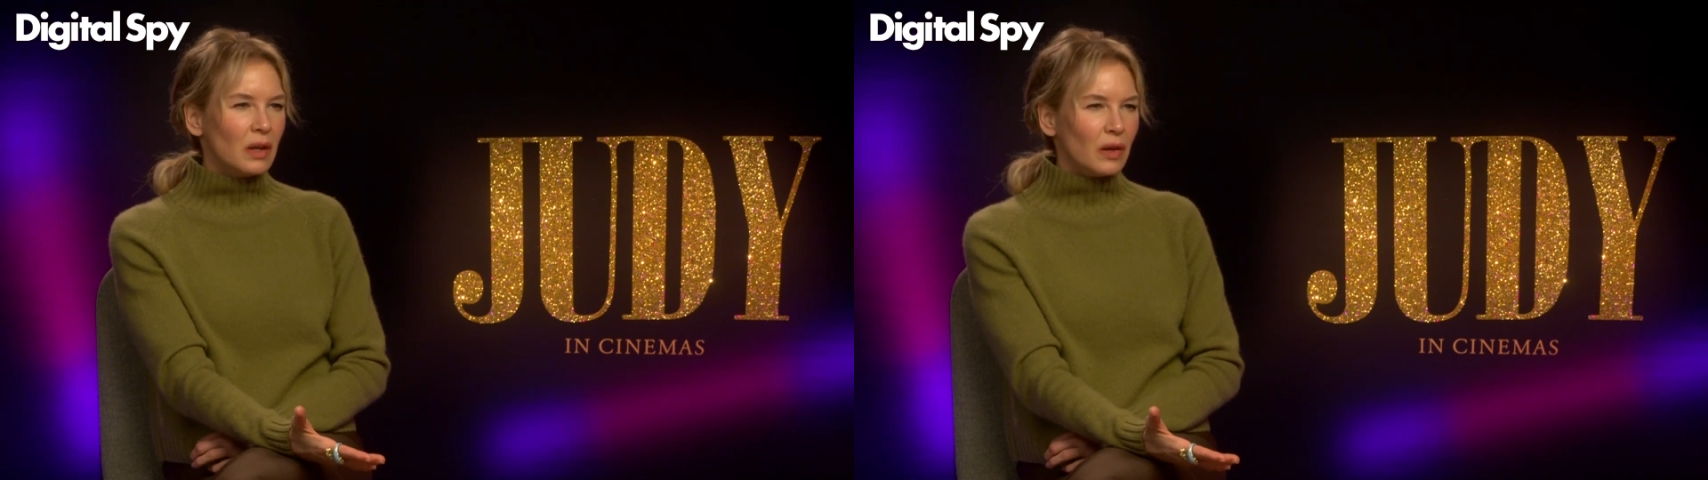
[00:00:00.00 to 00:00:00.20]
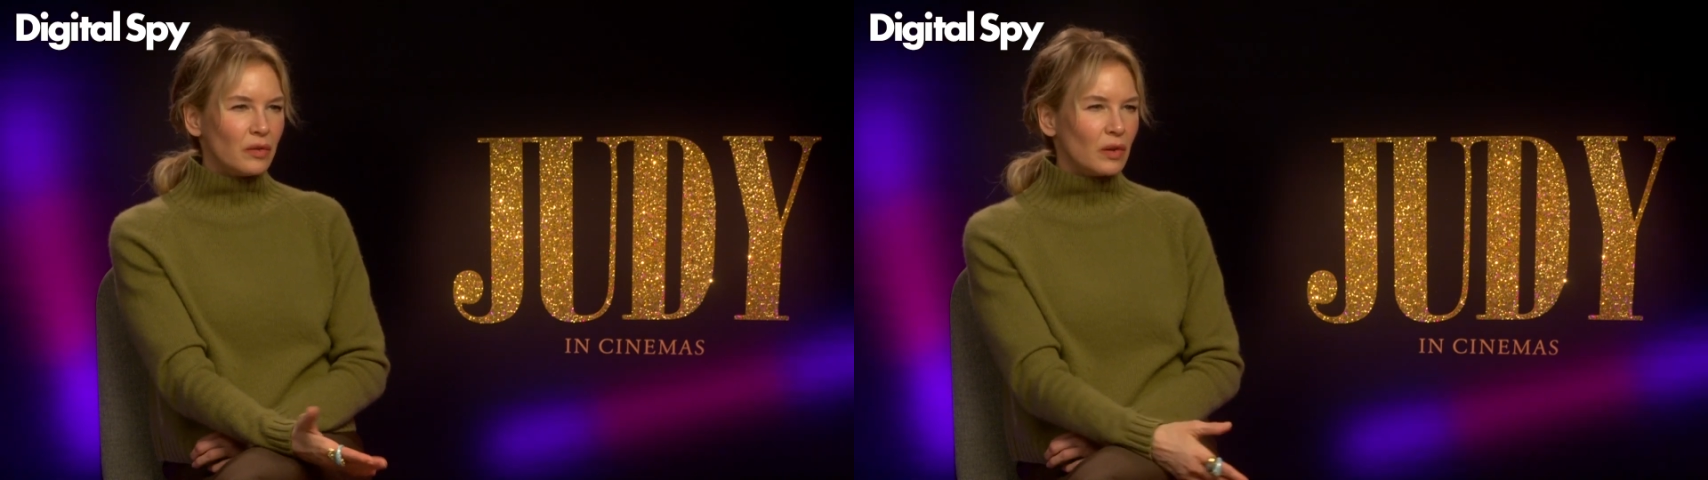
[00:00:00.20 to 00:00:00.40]

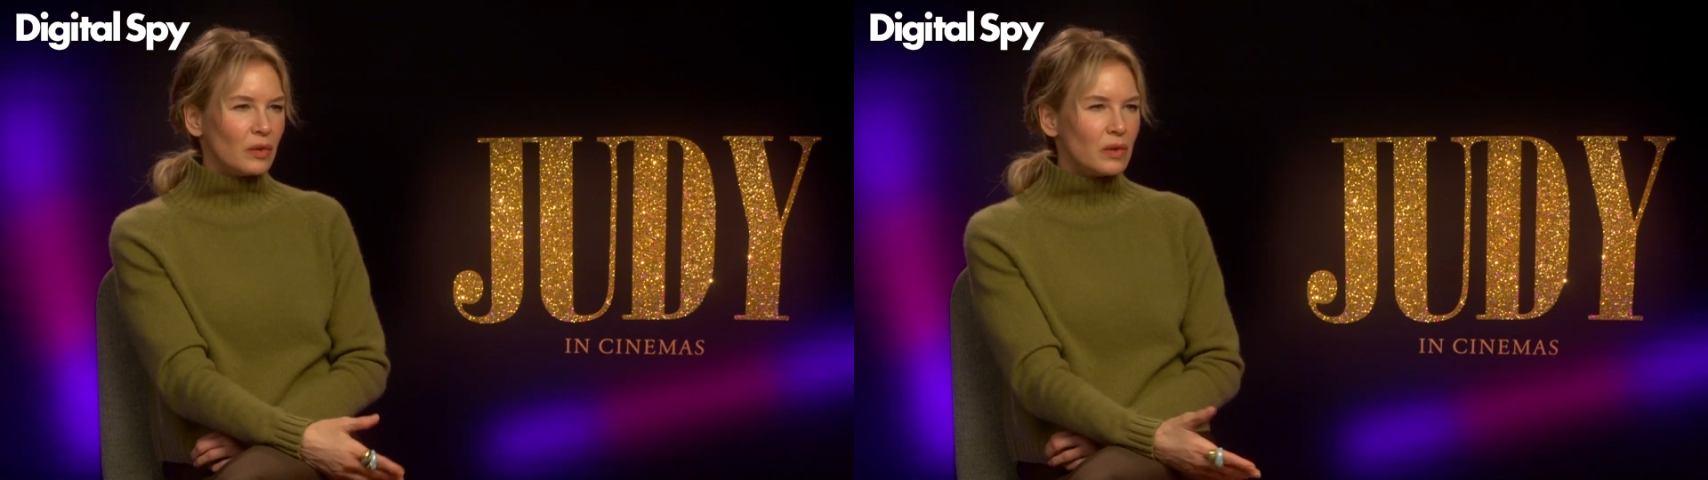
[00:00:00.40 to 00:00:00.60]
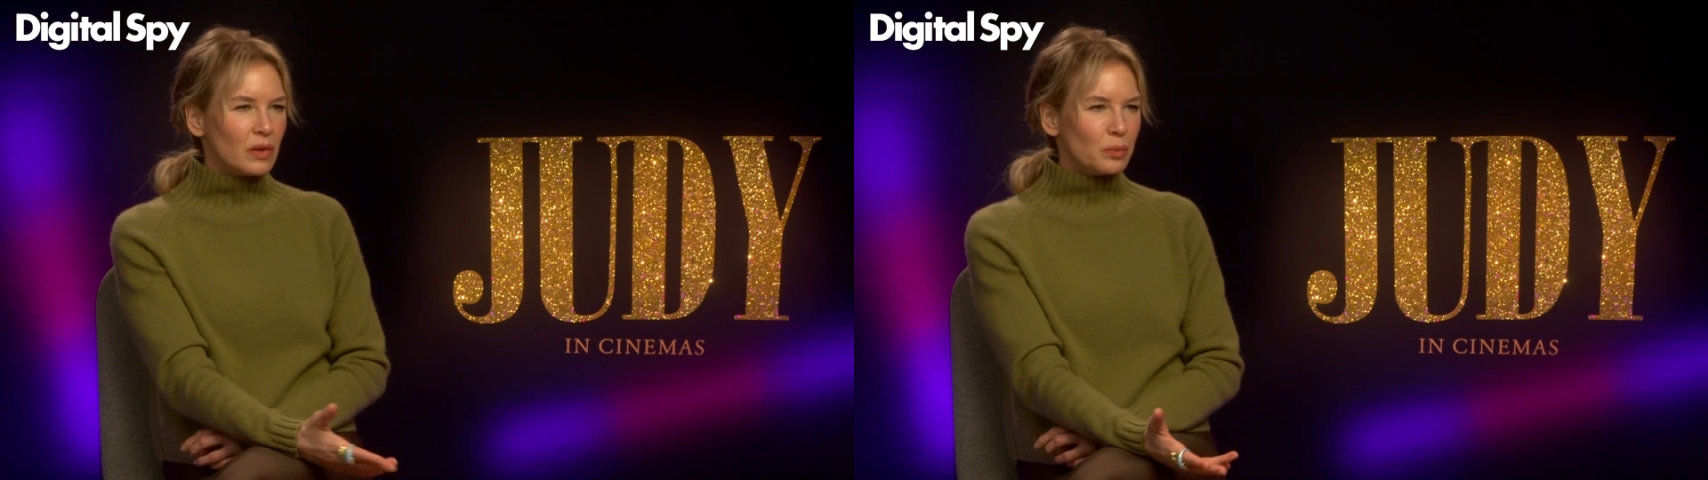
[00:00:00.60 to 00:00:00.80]
over
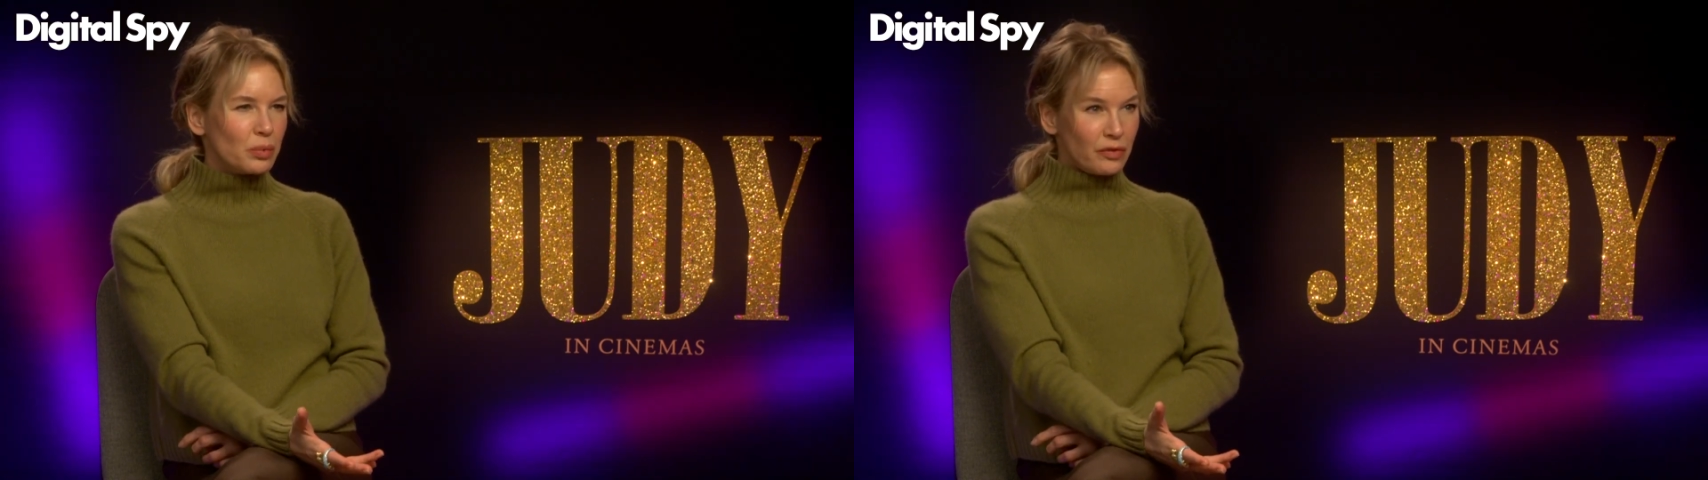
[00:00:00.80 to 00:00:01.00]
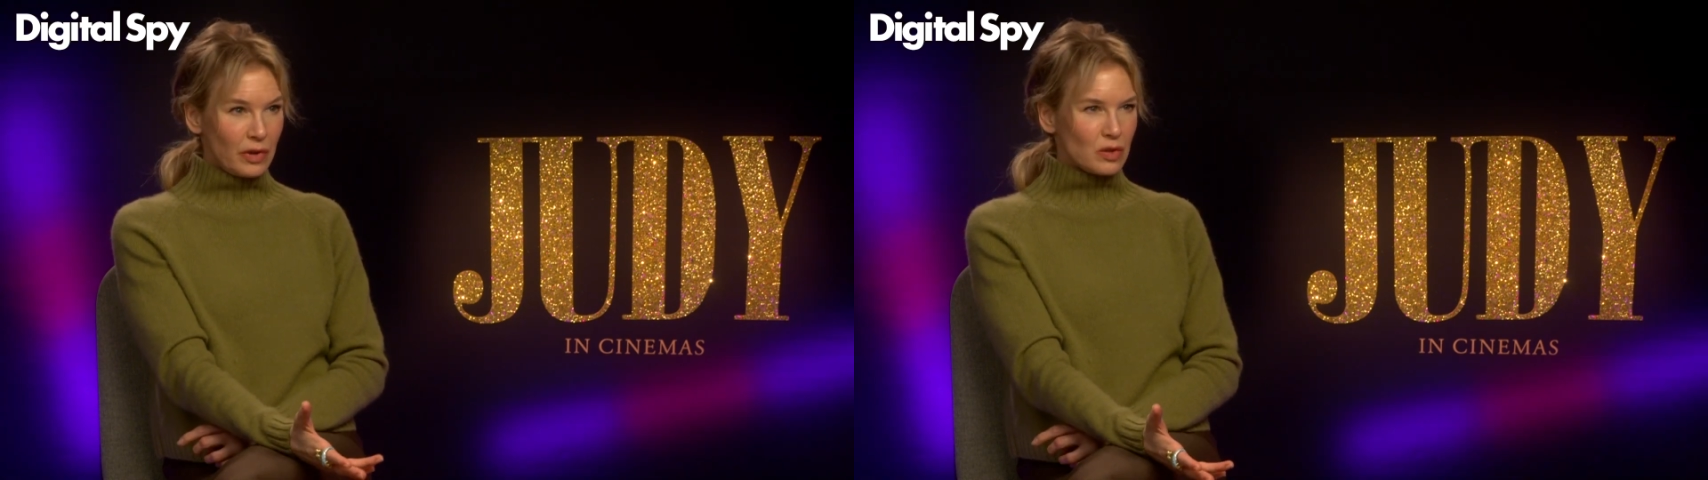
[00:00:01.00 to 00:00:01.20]
the
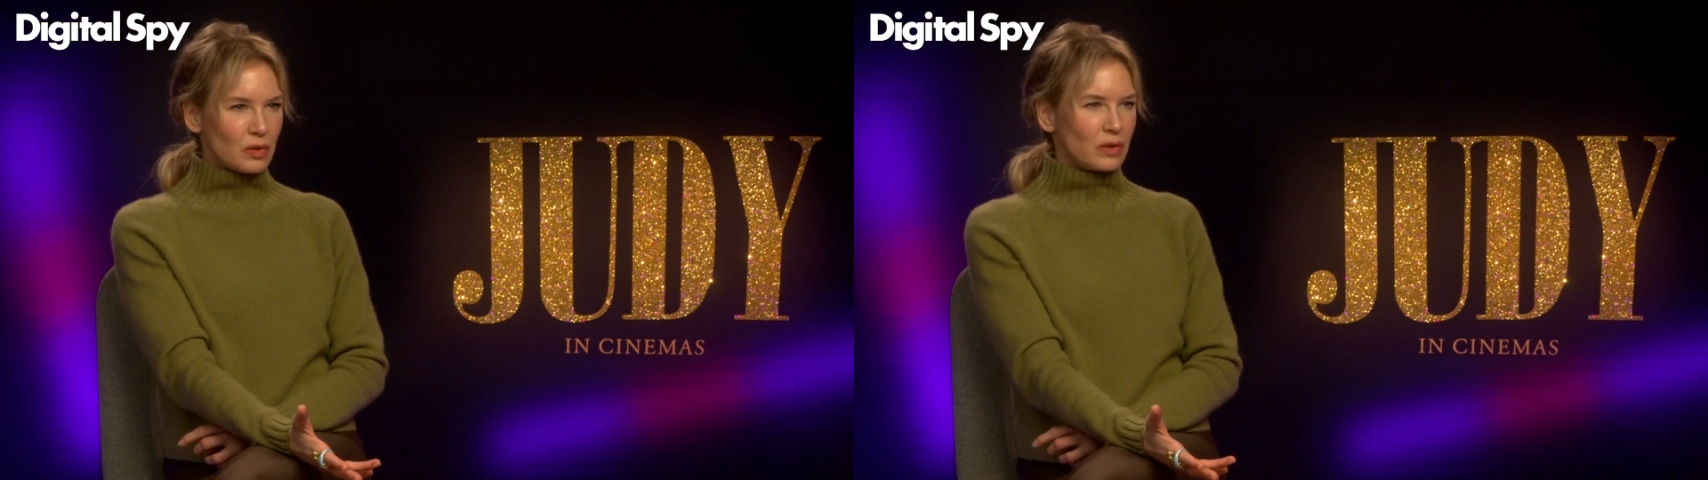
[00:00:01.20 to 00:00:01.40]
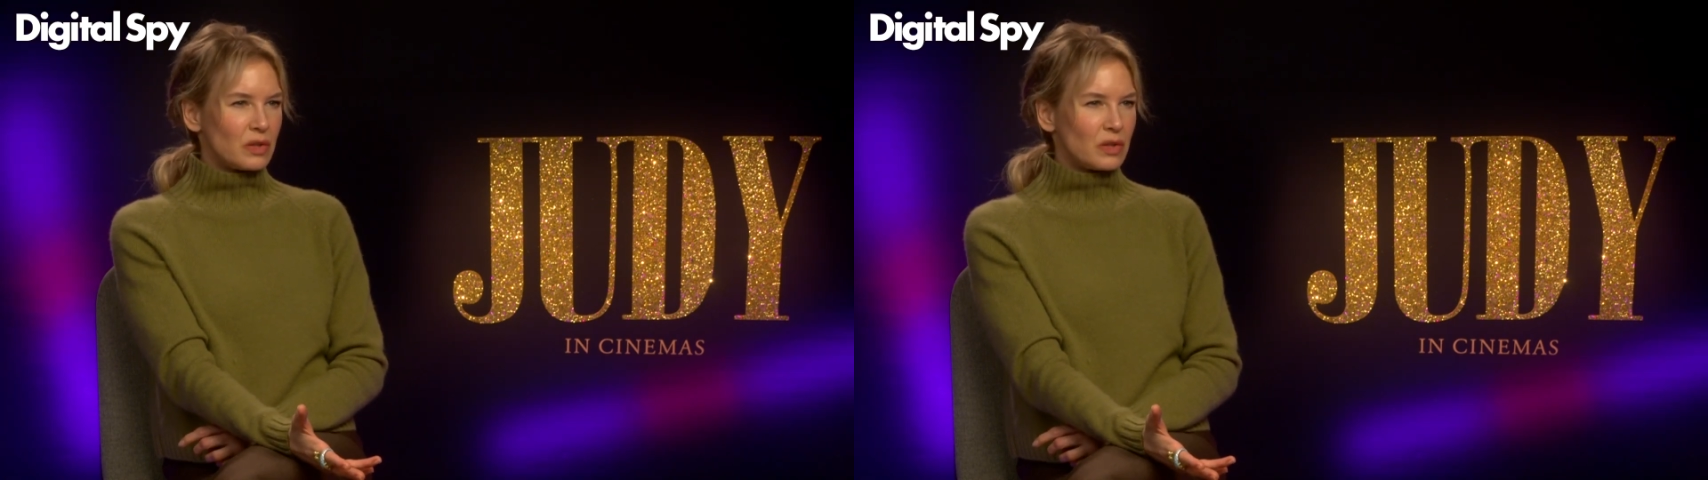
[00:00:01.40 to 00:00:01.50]
professional